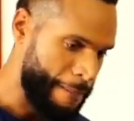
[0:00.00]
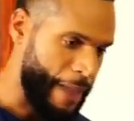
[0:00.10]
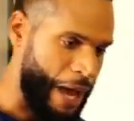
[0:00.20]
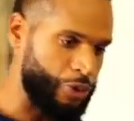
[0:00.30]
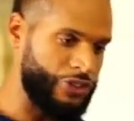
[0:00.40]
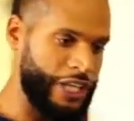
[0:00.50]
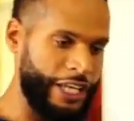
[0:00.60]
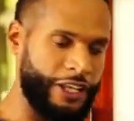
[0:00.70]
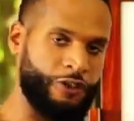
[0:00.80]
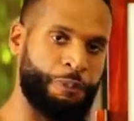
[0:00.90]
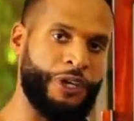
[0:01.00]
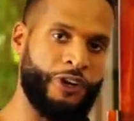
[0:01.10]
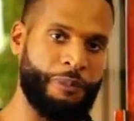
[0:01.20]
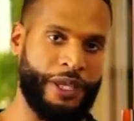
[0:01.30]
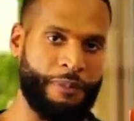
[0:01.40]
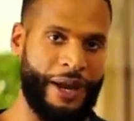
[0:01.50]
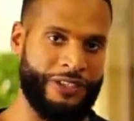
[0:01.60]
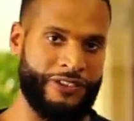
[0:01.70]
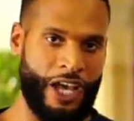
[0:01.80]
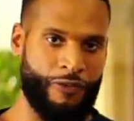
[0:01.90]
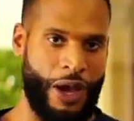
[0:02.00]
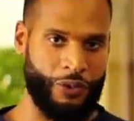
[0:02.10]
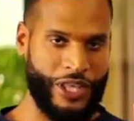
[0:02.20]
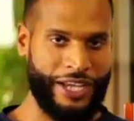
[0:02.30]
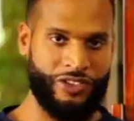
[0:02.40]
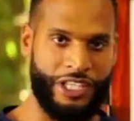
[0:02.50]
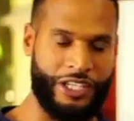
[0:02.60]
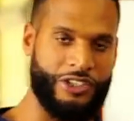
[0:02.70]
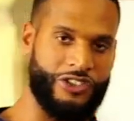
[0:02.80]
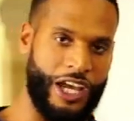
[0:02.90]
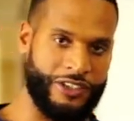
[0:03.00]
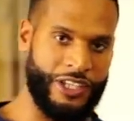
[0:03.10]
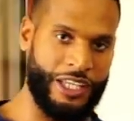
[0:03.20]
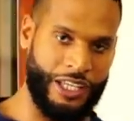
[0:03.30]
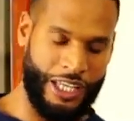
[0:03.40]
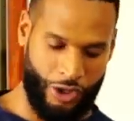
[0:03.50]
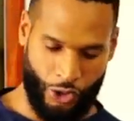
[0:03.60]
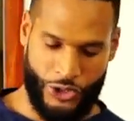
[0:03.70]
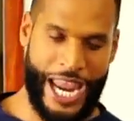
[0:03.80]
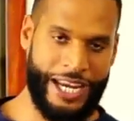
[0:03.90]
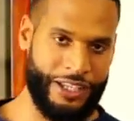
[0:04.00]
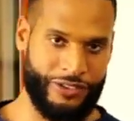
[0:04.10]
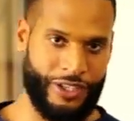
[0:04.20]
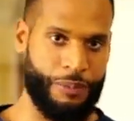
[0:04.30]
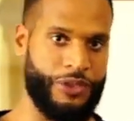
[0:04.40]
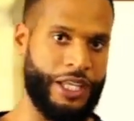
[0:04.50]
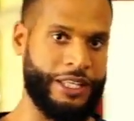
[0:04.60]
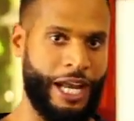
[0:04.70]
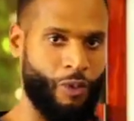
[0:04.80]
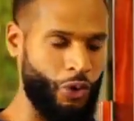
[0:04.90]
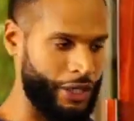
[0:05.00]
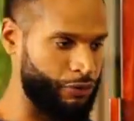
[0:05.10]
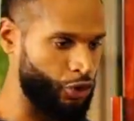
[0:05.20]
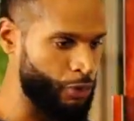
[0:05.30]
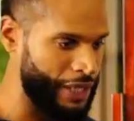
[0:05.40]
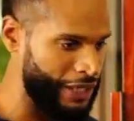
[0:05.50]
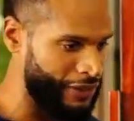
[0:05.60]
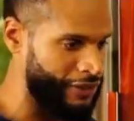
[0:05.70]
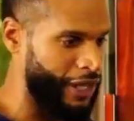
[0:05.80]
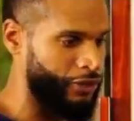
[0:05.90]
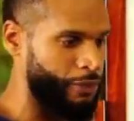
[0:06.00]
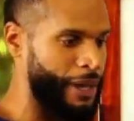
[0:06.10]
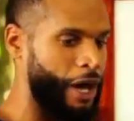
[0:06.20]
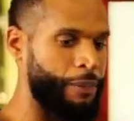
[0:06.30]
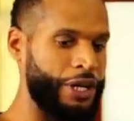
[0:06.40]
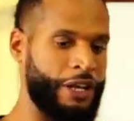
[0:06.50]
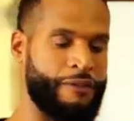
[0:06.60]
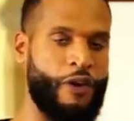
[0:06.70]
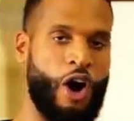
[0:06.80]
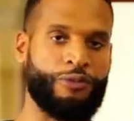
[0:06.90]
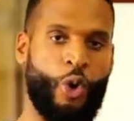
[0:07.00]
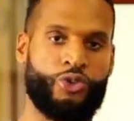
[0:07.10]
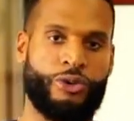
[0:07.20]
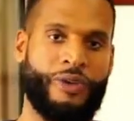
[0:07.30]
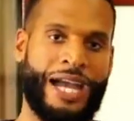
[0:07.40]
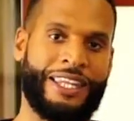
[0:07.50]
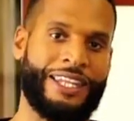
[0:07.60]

I was in an experiment myself. I was actually conducting and creating something that I won't give too many details about, but it involved ultraviolet